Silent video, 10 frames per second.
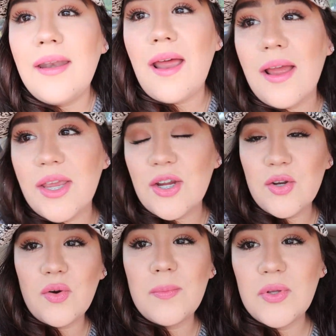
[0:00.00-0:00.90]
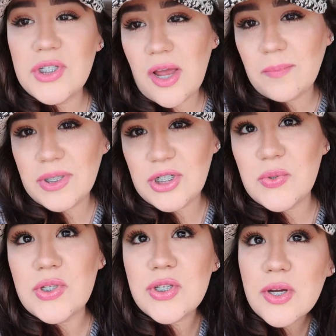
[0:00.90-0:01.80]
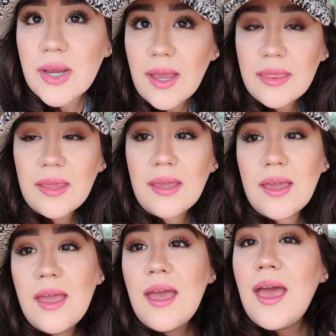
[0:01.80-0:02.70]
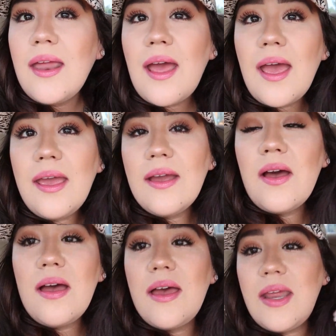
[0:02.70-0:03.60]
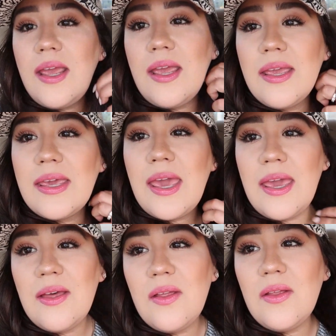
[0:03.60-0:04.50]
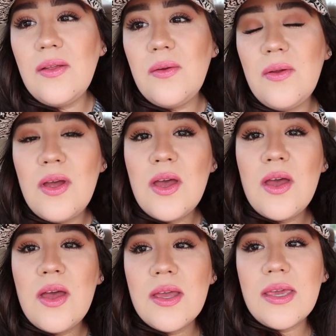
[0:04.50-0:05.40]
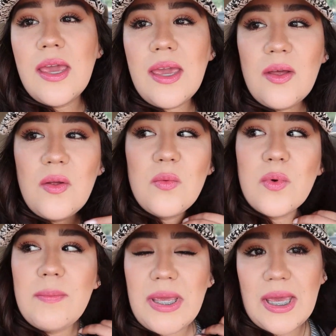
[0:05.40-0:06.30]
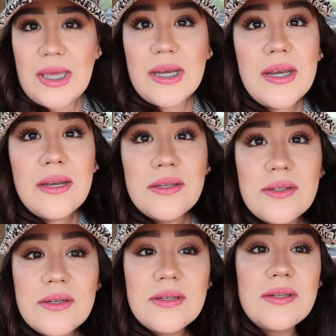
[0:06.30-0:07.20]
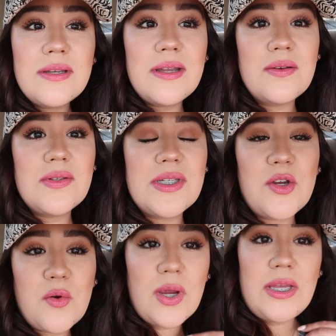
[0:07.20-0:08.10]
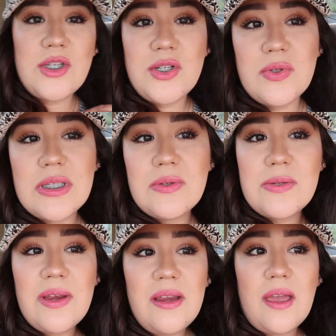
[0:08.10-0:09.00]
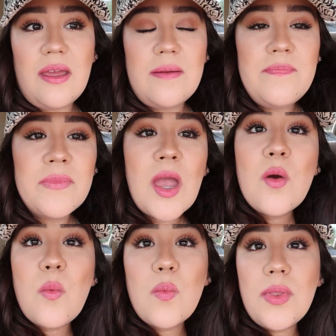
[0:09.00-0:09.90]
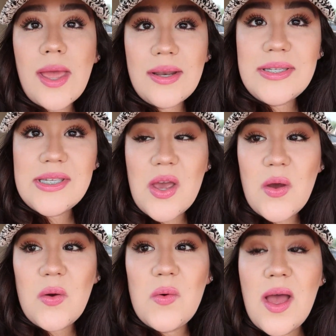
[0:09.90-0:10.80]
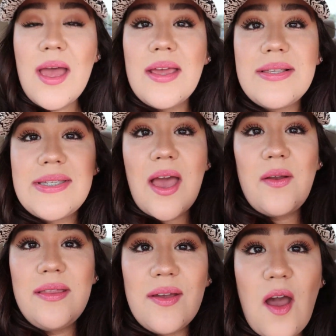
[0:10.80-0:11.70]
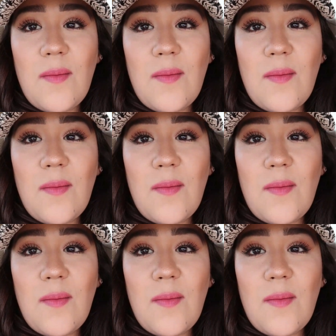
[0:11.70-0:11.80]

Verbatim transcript: not your normal Jamba Juice drink, I think. And I got a kale kale ribbian. It was a green juice. It was very good. Let us know down in the